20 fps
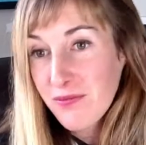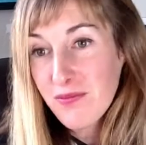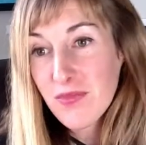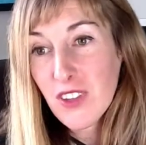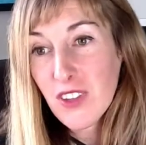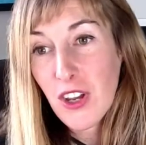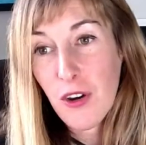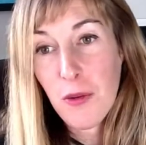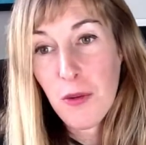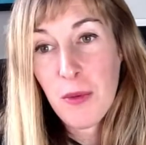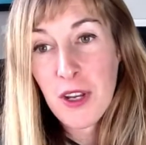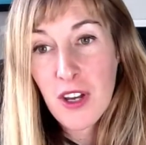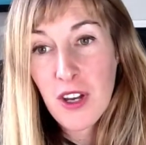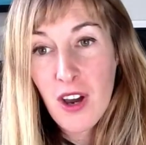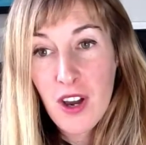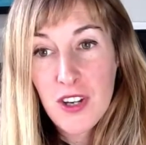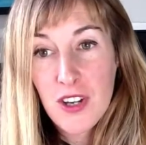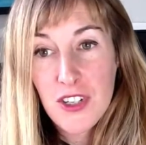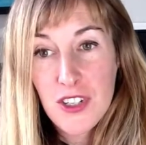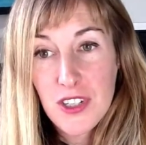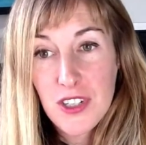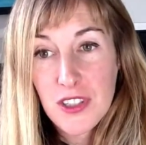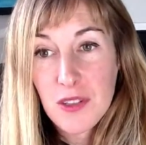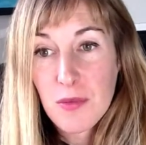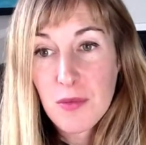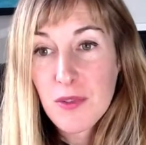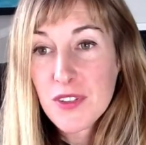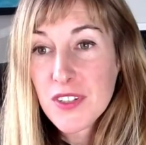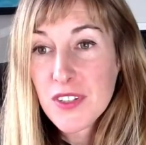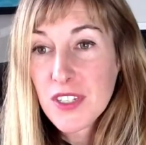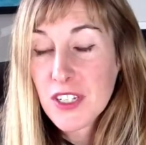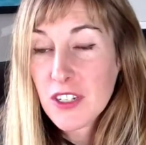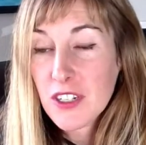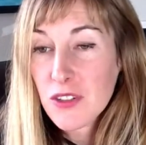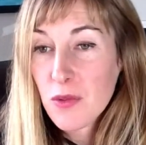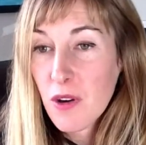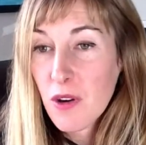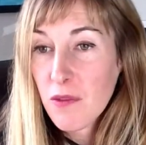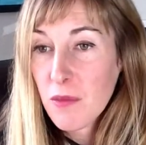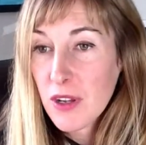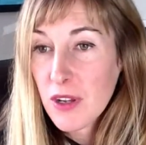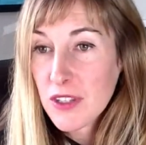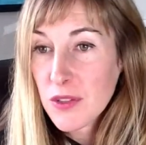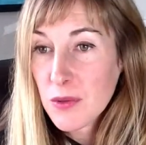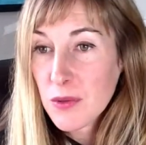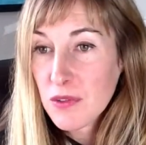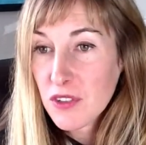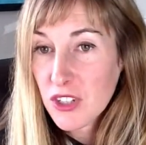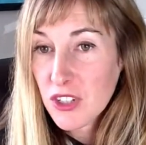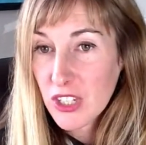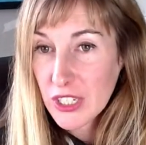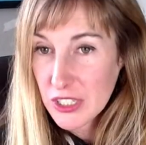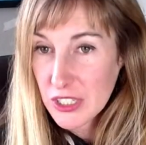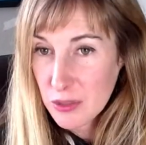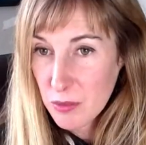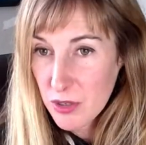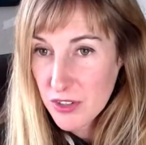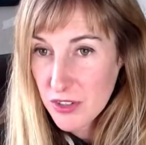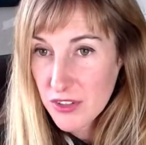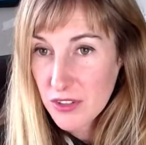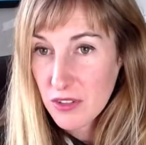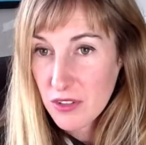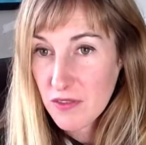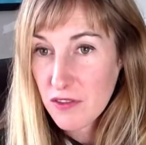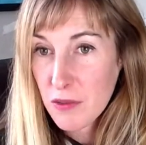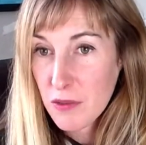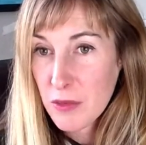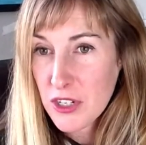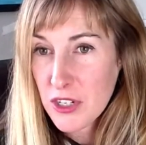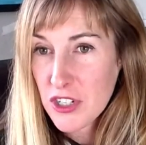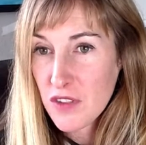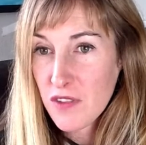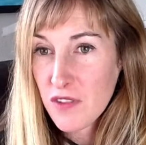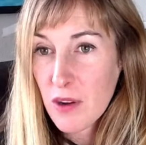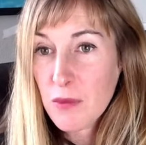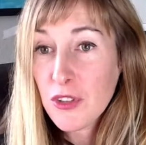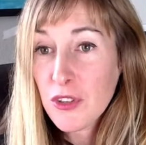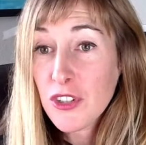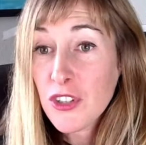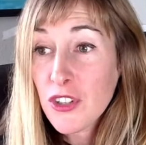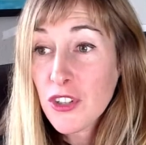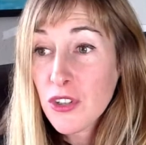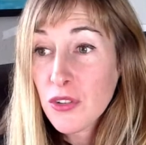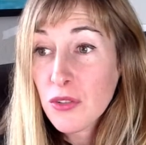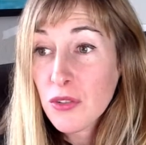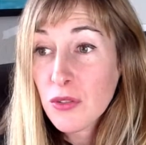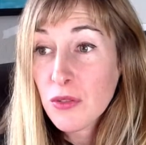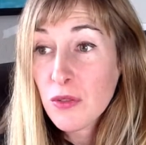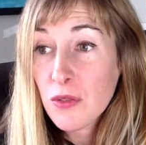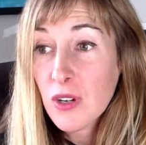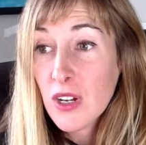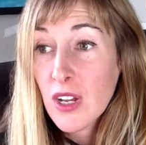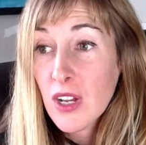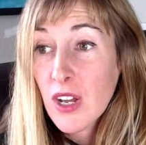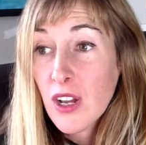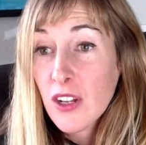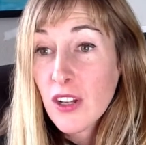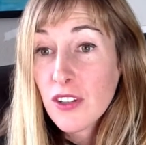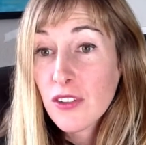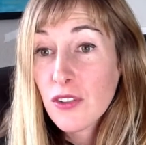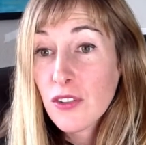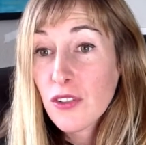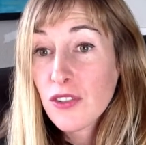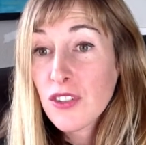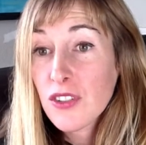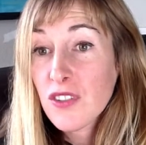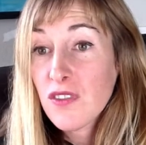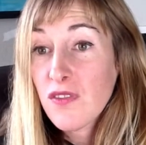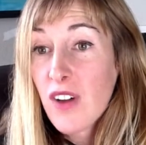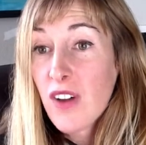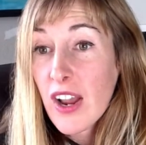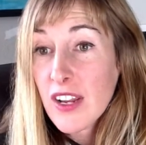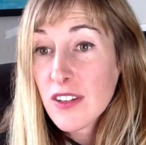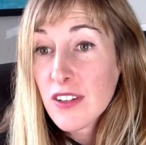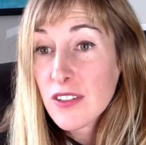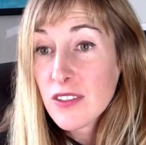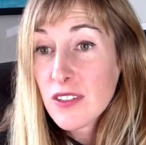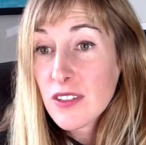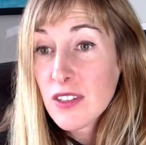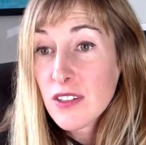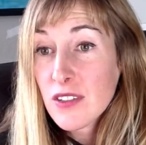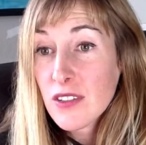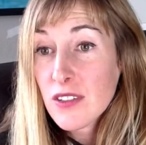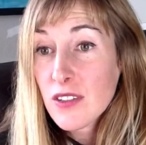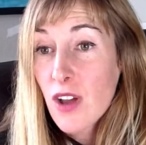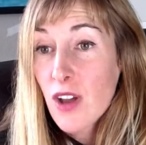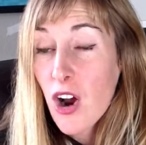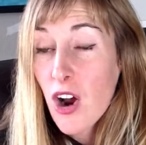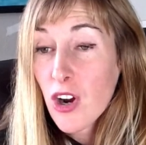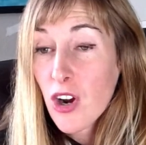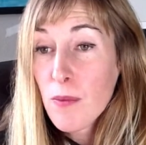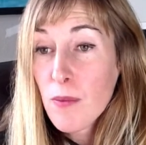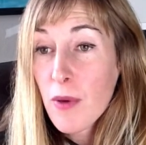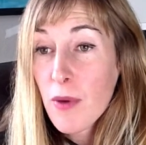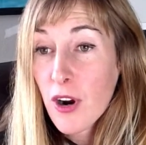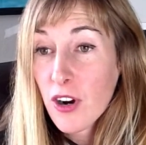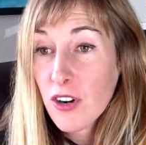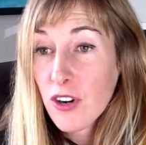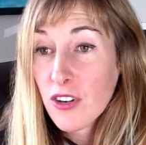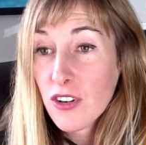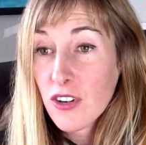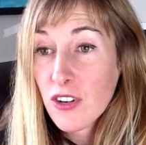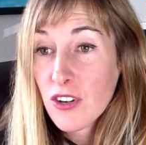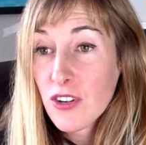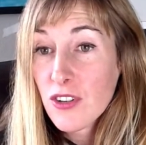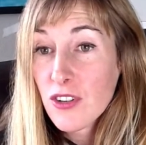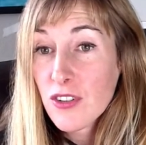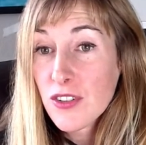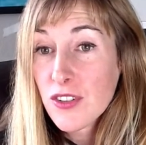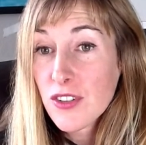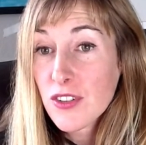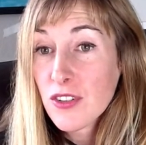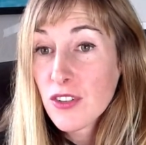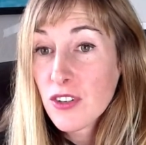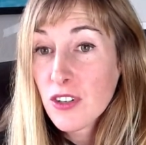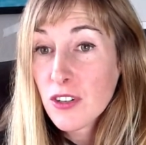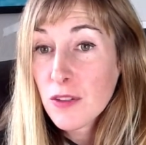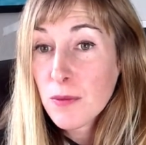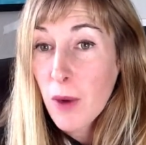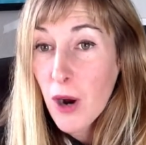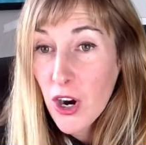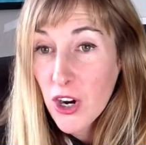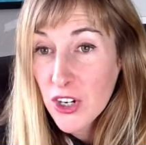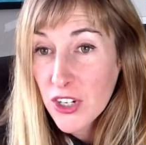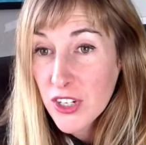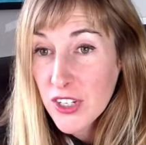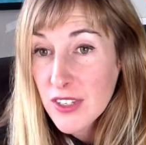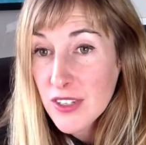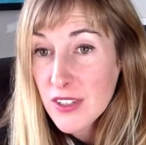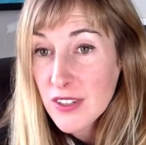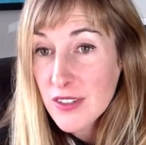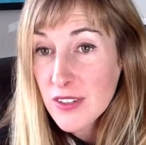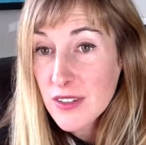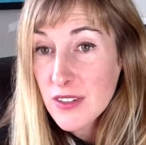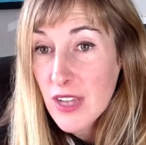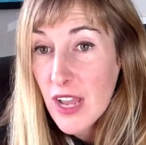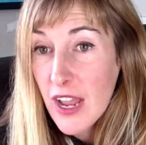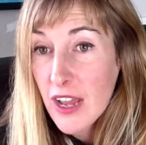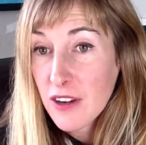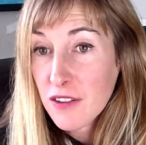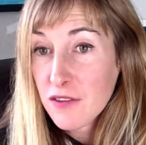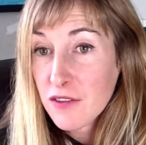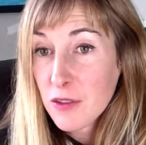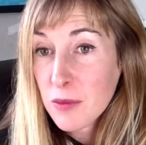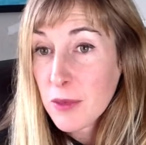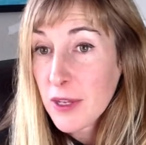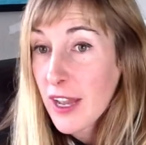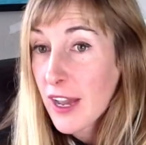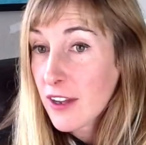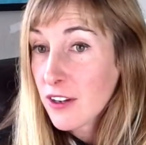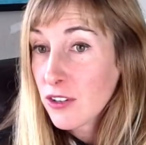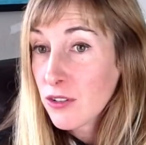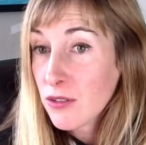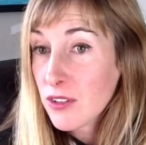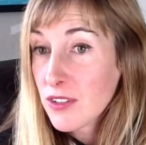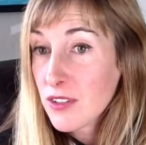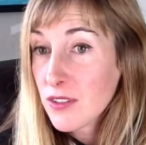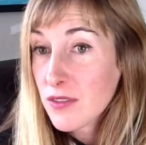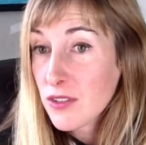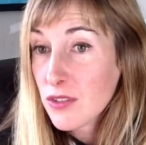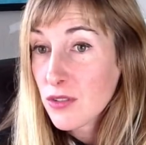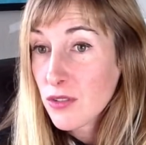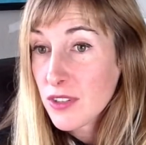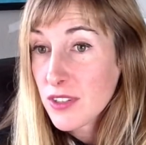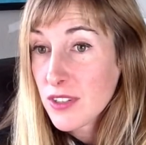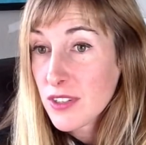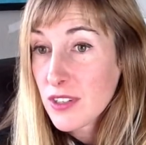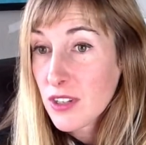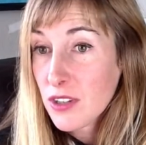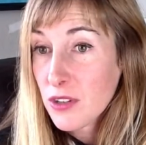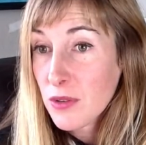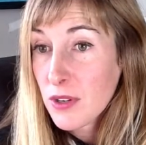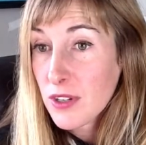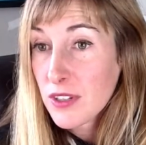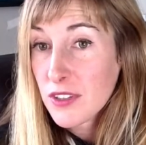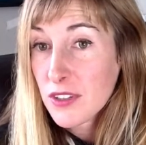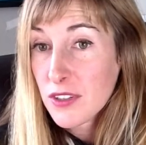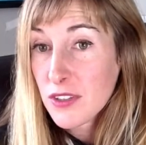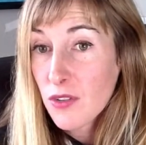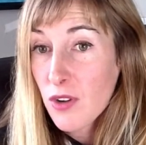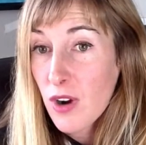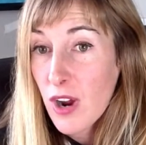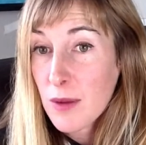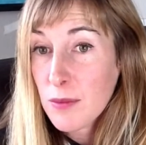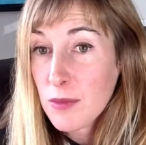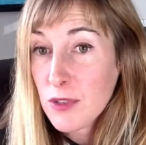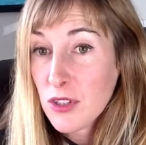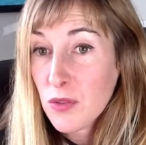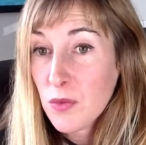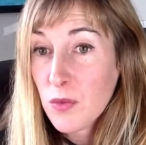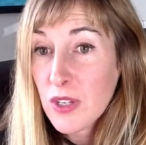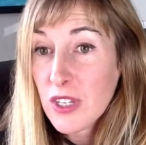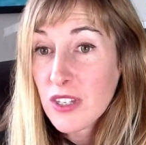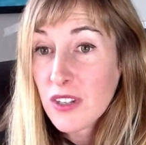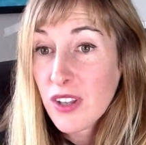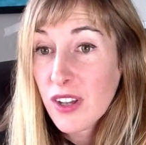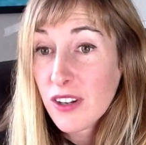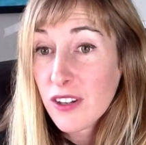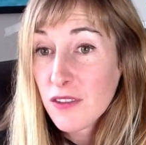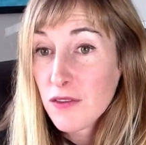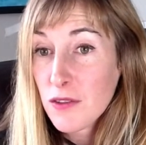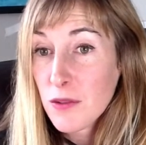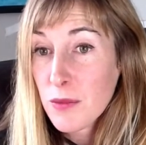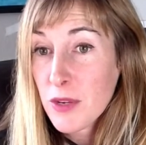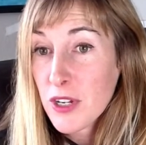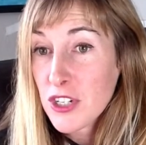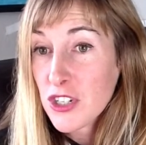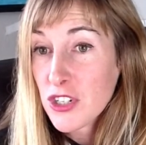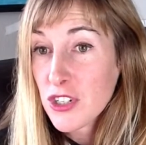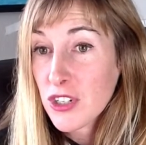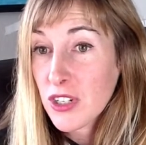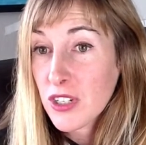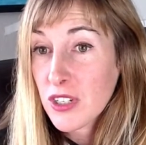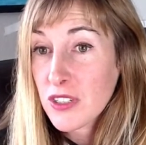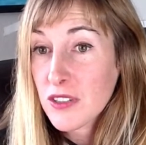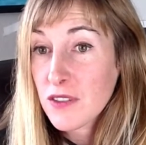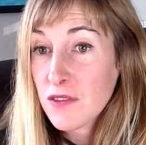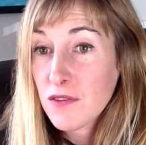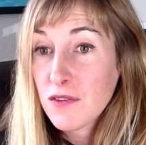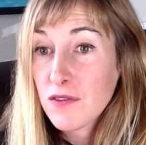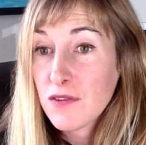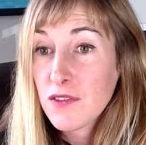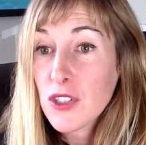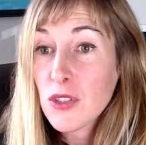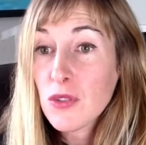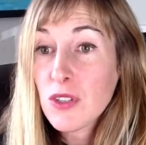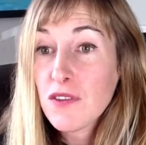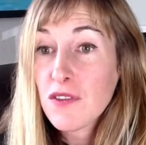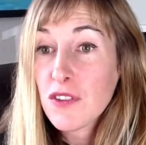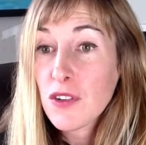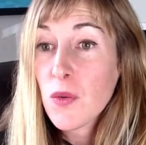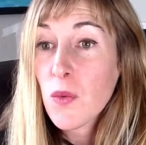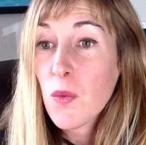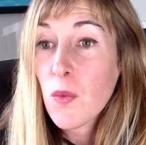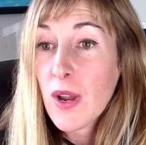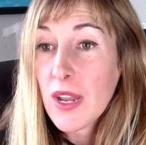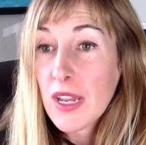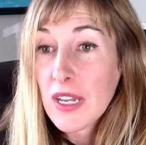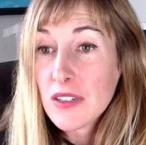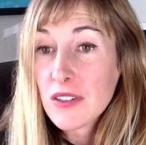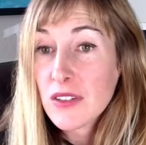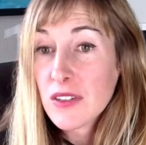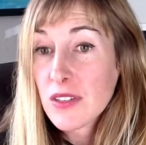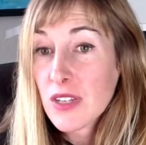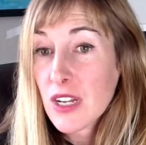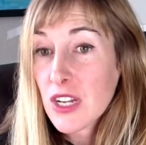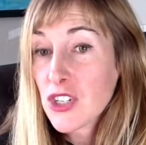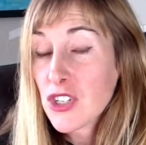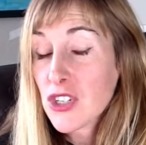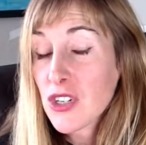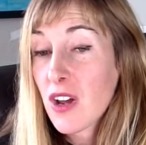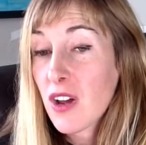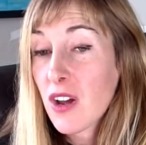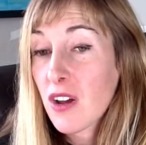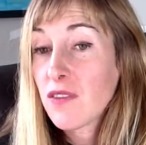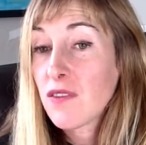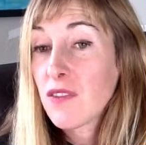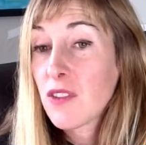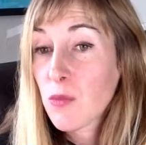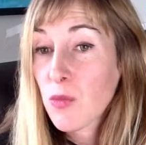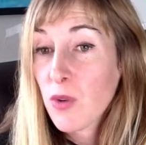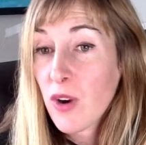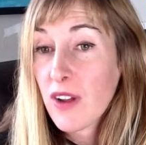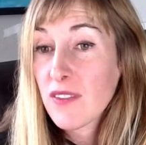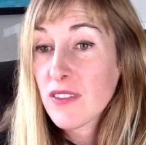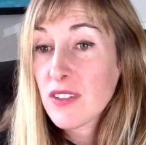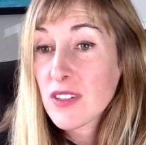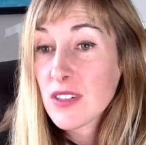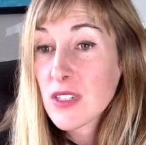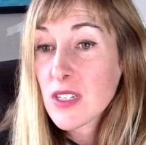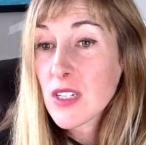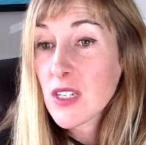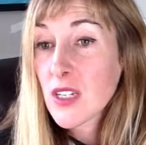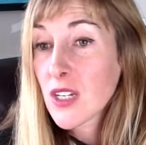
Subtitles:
Oh my gosh, in the preceding 12 months, we've collected personal information from you, your devices, our partners, third parties, and from categories of sources otherwise described in the We Collect Information in a few different ways section of the privacy